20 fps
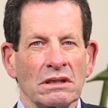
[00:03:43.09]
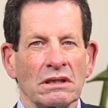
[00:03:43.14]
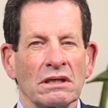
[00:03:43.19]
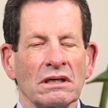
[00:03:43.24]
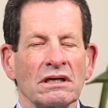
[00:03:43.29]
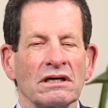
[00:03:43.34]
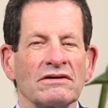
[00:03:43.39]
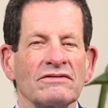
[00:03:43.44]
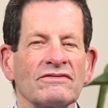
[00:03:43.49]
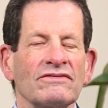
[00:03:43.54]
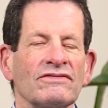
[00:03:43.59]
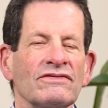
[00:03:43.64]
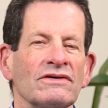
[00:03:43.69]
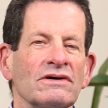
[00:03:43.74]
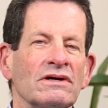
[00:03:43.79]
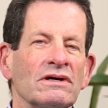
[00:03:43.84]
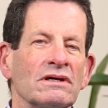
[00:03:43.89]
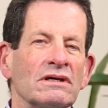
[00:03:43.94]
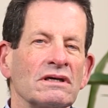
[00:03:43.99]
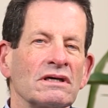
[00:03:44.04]
of
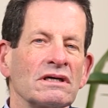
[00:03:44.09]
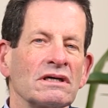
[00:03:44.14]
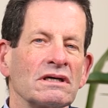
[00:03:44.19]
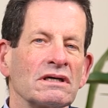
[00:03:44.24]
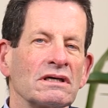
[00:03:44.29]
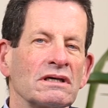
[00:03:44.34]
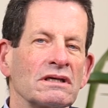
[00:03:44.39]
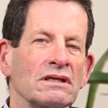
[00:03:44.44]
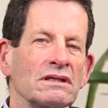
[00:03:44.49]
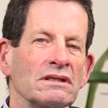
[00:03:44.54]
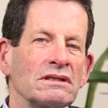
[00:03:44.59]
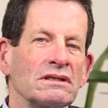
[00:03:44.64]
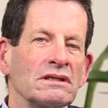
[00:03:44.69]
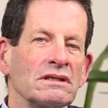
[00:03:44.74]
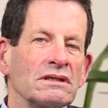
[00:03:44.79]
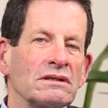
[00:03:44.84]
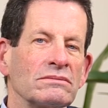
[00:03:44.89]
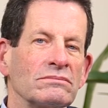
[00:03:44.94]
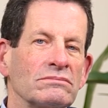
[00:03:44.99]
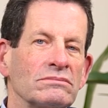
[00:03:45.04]

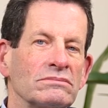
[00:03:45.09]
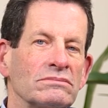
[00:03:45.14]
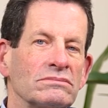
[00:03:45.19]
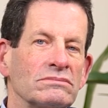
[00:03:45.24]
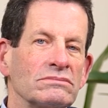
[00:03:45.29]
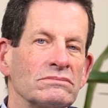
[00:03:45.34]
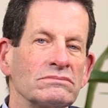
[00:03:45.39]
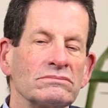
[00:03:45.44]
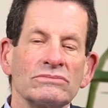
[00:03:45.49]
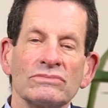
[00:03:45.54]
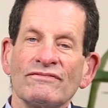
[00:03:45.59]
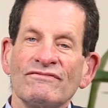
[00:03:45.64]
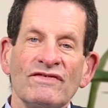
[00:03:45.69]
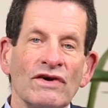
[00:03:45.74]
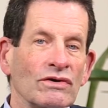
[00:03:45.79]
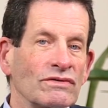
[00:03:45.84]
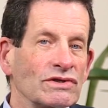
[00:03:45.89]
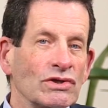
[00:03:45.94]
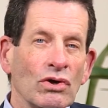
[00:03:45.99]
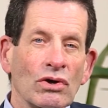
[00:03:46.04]
the
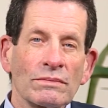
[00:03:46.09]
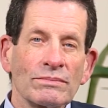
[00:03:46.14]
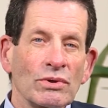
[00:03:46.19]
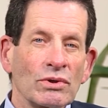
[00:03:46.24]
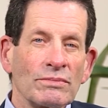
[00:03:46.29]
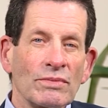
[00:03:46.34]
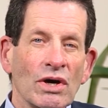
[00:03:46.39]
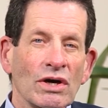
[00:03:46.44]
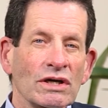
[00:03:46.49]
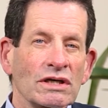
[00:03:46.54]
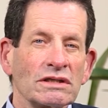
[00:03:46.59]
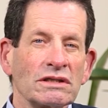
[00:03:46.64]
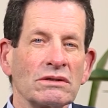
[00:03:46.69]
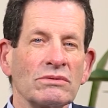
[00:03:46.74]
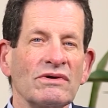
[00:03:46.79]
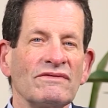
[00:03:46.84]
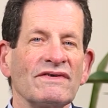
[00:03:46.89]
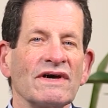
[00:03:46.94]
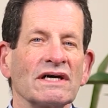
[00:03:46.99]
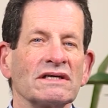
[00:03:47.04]
very long bull market that
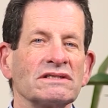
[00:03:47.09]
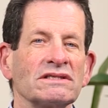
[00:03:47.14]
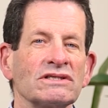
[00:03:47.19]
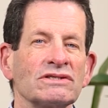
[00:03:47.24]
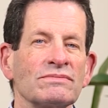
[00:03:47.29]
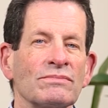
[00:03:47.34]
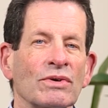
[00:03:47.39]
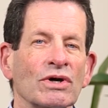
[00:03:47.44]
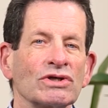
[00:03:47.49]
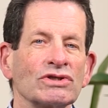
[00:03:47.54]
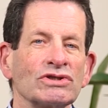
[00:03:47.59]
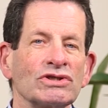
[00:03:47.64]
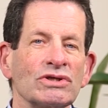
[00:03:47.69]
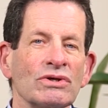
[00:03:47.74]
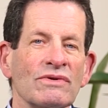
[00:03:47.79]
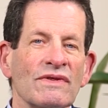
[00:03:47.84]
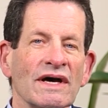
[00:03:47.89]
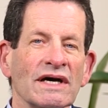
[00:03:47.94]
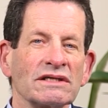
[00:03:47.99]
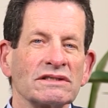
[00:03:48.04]
we've had since March
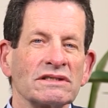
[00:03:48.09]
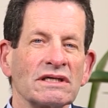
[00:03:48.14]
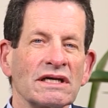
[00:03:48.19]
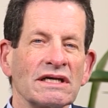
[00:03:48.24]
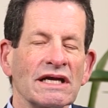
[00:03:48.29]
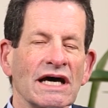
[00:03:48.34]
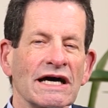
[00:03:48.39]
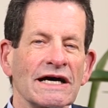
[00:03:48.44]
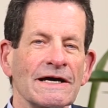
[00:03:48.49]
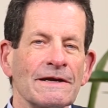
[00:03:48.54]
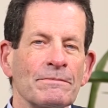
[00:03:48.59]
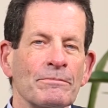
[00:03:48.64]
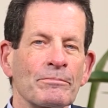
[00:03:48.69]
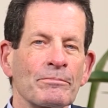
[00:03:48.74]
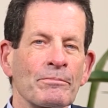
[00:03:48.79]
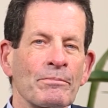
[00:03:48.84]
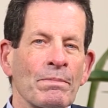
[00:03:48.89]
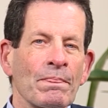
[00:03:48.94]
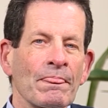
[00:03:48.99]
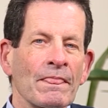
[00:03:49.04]
2009.
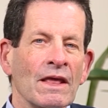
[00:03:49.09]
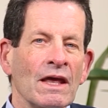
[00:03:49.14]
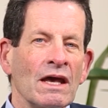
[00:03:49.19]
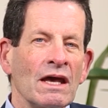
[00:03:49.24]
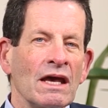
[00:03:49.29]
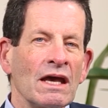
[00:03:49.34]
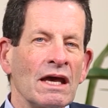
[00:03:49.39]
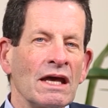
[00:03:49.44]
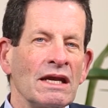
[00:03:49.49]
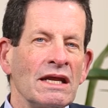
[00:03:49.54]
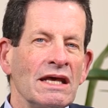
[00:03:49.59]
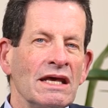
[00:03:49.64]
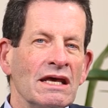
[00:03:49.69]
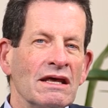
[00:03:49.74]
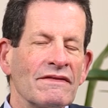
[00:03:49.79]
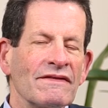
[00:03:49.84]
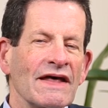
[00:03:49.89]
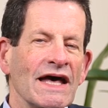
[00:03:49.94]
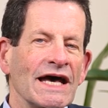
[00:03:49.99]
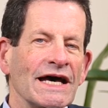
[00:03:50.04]
And
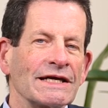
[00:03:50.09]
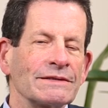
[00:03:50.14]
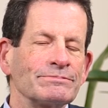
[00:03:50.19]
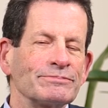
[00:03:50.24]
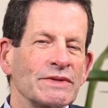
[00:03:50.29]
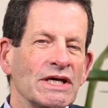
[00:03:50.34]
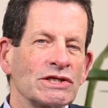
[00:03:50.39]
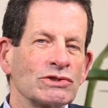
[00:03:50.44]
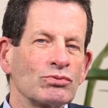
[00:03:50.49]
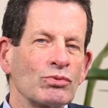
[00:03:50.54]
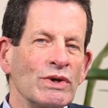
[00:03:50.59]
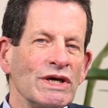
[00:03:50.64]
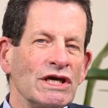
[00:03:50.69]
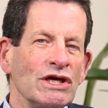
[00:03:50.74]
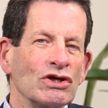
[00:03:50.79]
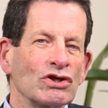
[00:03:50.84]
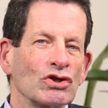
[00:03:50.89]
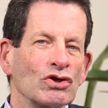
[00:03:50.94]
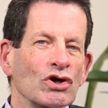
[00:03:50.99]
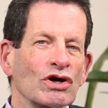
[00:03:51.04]
in that, as
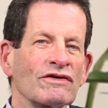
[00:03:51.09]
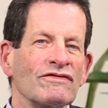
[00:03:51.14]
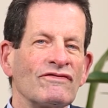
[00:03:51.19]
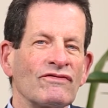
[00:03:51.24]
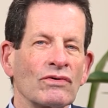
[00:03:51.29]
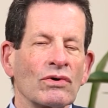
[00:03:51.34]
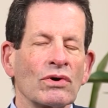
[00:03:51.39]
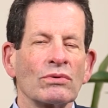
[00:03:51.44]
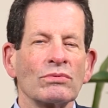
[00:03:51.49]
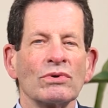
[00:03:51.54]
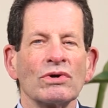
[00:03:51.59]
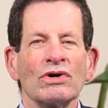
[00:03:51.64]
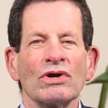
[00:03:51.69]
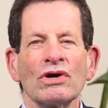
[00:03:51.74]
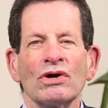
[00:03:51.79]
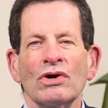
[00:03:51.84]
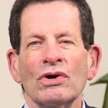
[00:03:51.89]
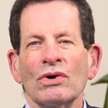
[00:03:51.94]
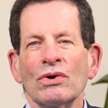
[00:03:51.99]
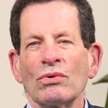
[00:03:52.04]
we look forward,
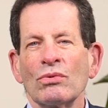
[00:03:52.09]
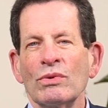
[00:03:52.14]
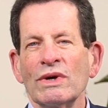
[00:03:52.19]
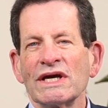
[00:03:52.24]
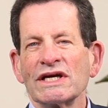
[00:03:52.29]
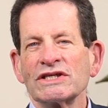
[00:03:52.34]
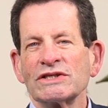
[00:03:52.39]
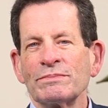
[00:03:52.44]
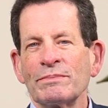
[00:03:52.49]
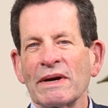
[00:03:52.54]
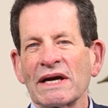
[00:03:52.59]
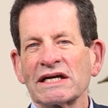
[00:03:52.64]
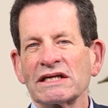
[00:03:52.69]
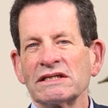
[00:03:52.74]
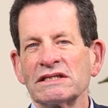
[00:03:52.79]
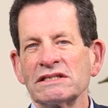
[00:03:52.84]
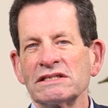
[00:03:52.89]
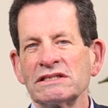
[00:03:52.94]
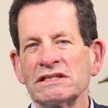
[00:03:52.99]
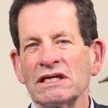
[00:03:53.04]
we expect
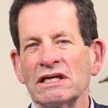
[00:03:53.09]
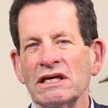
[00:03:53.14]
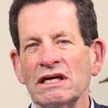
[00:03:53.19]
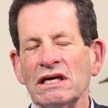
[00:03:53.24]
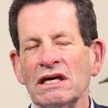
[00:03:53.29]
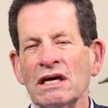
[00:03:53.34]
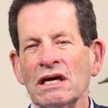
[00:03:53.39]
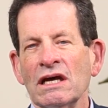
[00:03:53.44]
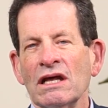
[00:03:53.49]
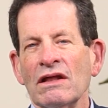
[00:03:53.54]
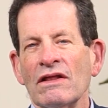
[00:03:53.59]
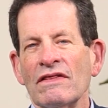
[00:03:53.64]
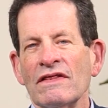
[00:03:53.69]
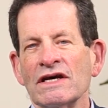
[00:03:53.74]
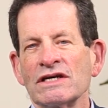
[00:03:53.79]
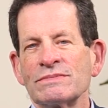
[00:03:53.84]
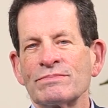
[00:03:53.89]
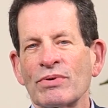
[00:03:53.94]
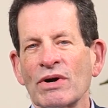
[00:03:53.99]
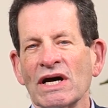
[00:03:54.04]
to see
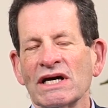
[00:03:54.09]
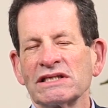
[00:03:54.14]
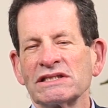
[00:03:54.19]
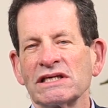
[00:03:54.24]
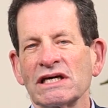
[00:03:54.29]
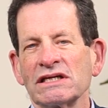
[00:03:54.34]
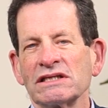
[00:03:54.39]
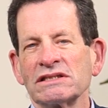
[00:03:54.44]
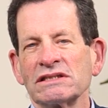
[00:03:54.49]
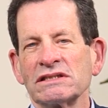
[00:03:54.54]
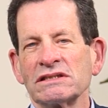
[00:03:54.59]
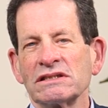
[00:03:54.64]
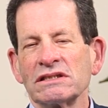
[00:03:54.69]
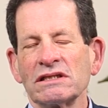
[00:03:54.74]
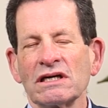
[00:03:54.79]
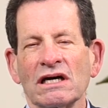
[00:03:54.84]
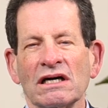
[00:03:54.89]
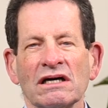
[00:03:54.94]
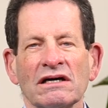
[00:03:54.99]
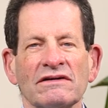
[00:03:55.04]
this process
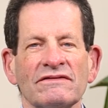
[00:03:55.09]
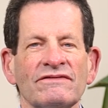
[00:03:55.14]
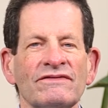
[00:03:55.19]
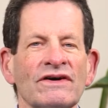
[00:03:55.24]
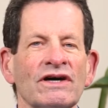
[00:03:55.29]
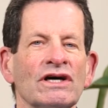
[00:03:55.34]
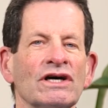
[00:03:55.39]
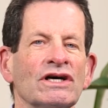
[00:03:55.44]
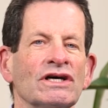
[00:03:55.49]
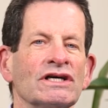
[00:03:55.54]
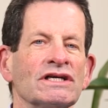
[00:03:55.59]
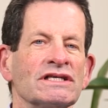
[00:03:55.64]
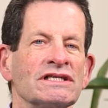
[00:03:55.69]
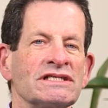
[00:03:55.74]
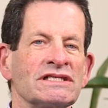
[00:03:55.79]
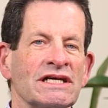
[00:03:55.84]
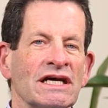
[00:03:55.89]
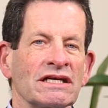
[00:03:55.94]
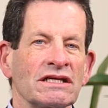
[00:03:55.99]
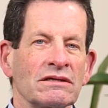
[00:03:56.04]
of
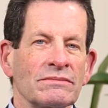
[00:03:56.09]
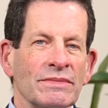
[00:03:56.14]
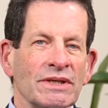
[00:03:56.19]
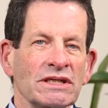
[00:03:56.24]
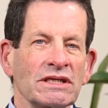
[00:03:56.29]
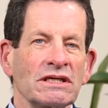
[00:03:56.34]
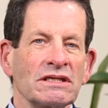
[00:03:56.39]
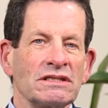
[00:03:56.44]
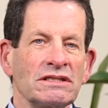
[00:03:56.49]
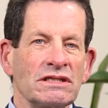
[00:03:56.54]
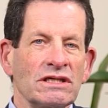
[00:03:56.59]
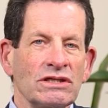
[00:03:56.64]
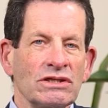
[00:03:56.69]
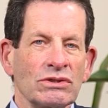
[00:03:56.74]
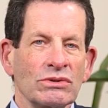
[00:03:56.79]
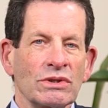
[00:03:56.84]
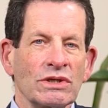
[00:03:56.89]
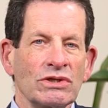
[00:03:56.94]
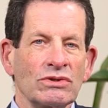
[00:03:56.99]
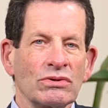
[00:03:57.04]
sentiment
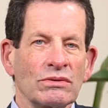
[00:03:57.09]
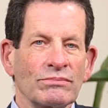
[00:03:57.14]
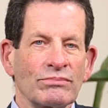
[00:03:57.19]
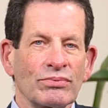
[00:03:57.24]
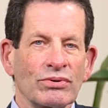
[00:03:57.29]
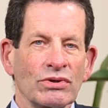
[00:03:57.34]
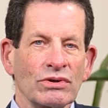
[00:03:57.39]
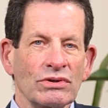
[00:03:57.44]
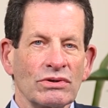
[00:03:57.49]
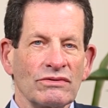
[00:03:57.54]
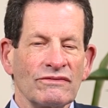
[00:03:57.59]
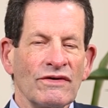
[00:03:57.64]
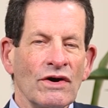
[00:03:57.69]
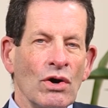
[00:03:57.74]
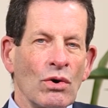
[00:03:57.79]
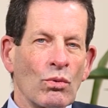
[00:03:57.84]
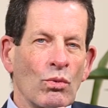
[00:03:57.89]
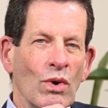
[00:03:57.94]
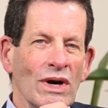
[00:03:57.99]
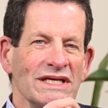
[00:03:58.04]
continuing to improve.
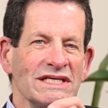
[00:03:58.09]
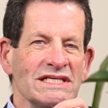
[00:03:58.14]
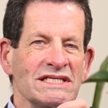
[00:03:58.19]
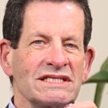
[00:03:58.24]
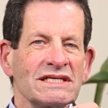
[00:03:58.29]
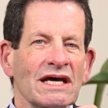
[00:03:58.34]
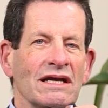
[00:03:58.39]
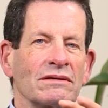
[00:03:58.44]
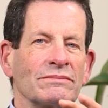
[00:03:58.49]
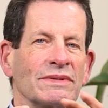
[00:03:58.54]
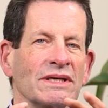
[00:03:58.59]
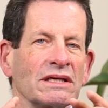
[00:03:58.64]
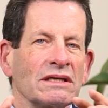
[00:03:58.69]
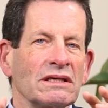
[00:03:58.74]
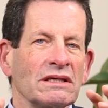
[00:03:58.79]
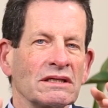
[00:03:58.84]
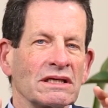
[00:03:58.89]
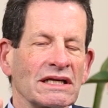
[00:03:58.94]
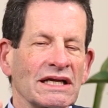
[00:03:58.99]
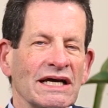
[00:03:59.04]
Once sentiment
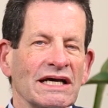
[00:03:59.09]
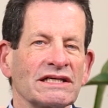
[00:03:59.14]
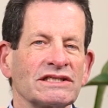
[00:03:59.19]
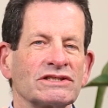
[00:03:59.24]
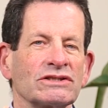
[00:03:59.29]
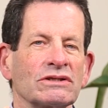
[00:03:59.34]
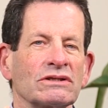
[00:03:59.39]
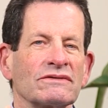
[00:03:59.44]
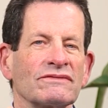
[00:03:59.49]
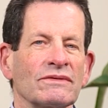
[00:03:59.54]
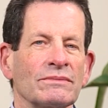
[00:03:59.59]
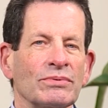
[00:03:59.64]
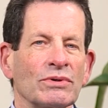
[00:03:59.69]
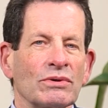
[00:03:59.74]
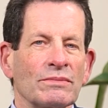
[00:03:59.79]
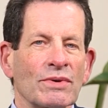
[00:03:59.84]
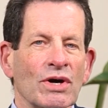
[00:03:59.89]
in the last third of a bull